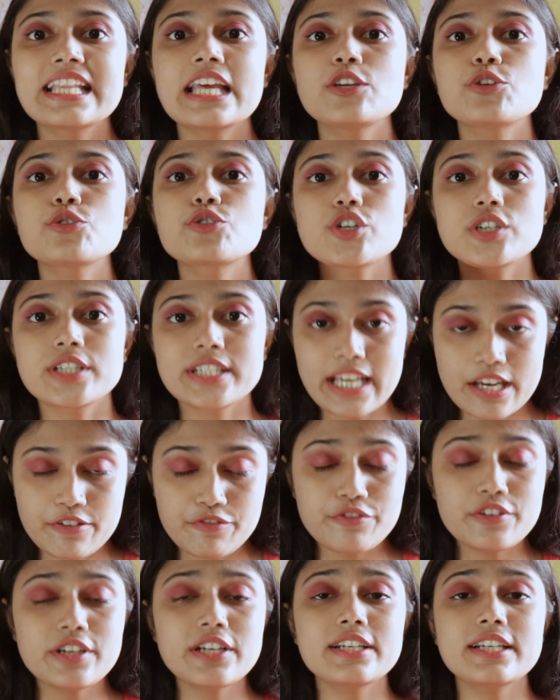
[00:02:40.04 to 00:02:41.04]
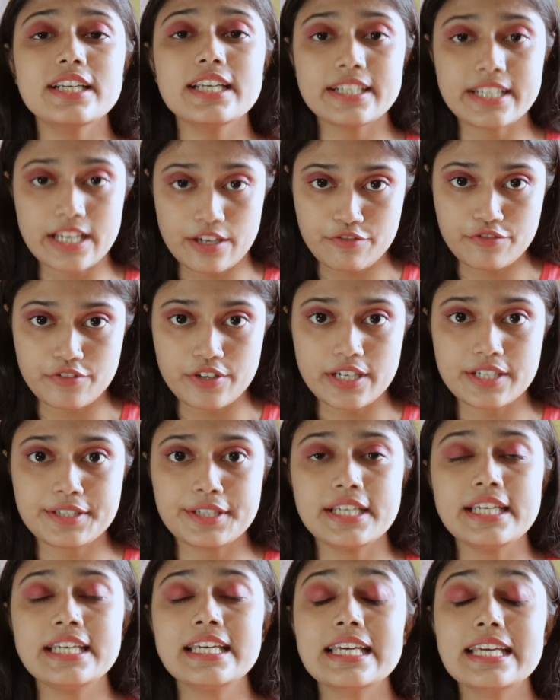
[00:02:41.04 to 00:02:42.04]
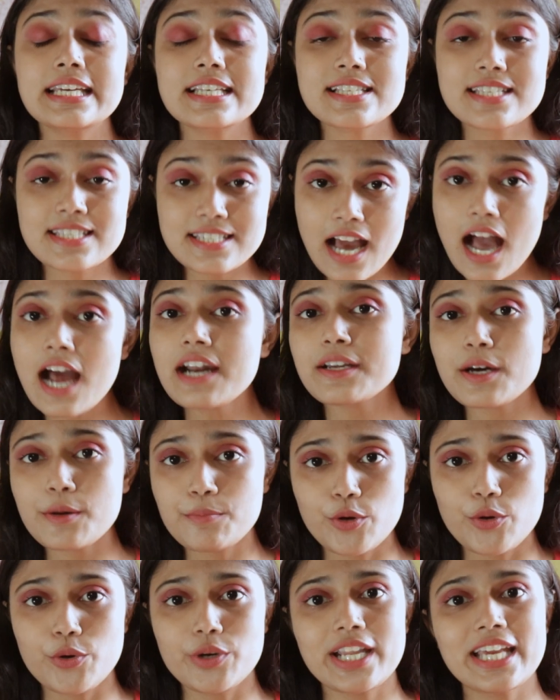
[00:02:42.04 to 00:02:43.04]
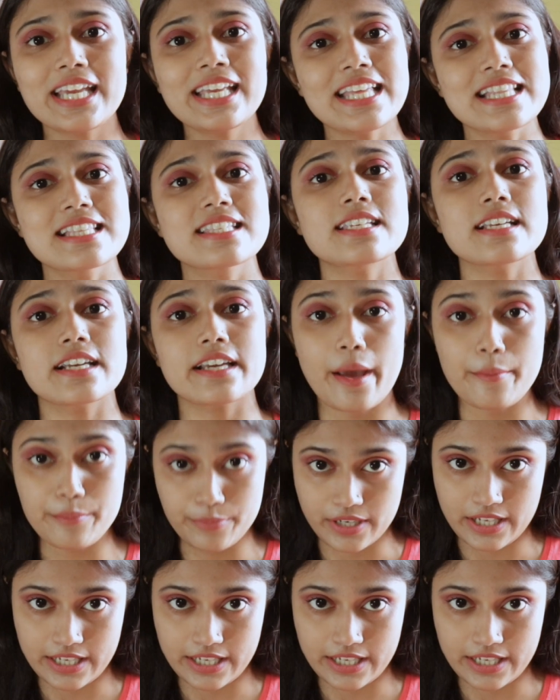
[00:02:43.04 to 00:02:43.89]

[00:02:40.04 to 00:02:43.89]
then you should definitely start uploading Instagram